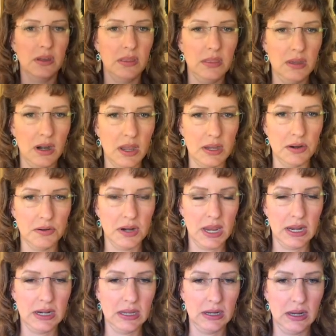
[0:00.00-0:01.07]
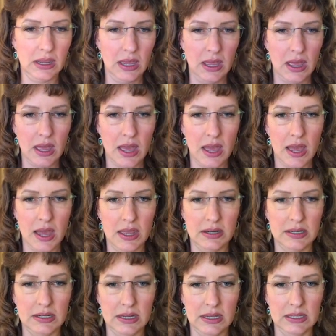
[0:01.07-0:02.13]
that I created,
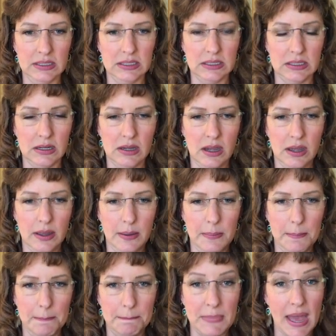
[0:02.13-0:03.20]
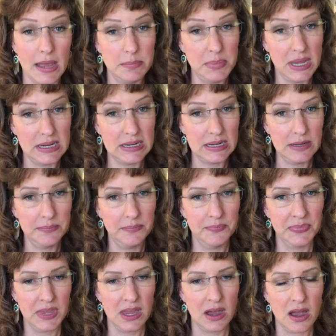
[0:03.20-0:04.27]
and it's patent pending.
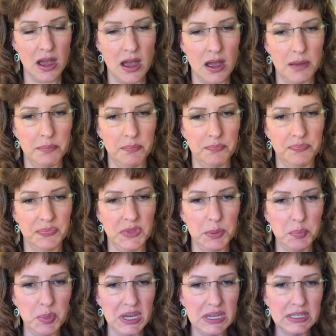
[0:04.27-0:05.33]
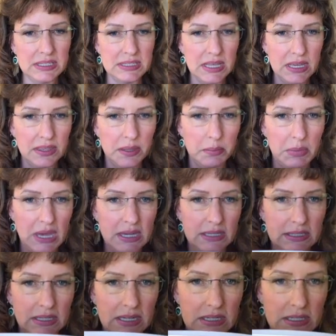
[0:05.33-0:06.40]
The biggest thing that
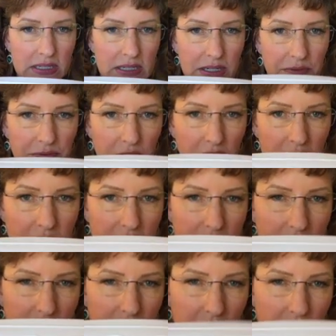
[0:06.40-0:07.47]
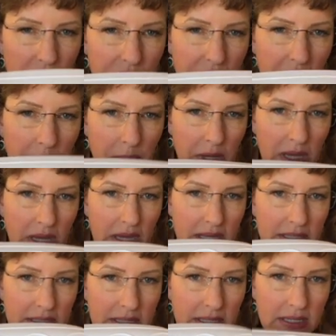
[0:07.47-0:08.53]
makes it different, let's see if it shows up,
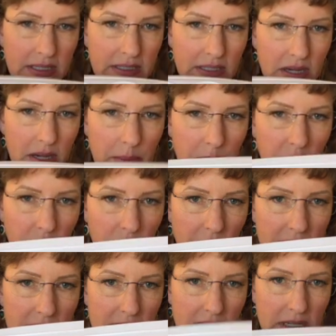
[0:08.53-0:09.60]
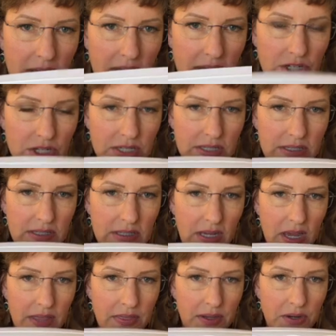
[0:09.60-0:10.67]
is these raised edges
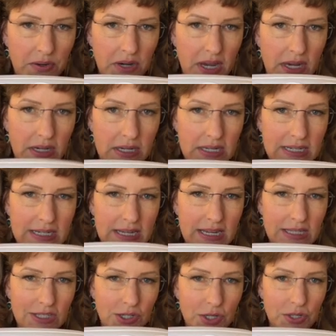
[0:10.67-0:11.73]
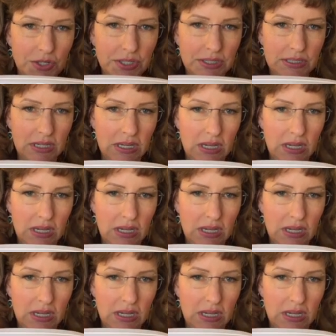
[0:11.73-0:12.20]
and the create and contain circles,